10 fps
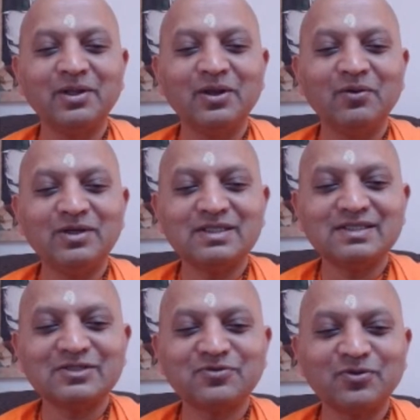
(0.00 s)
What is
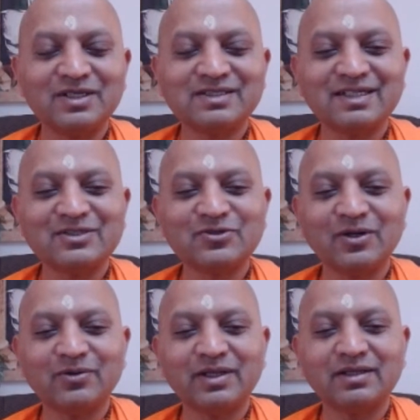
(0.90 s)
this foolish things you are
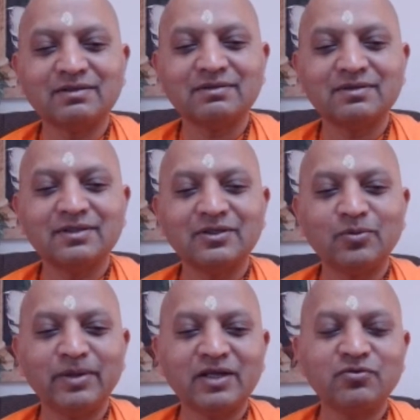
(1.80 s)
doing? You
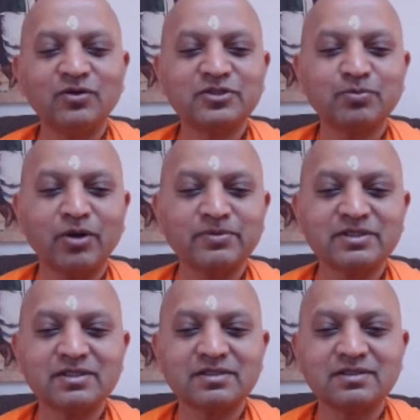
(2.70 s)
make foolish
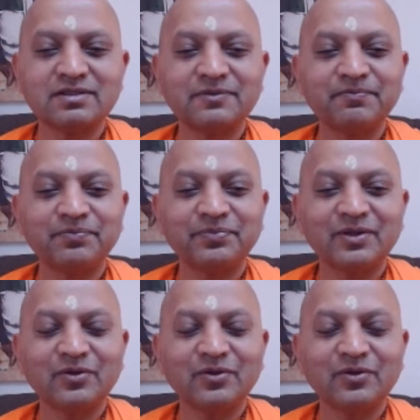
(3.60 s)
promises, you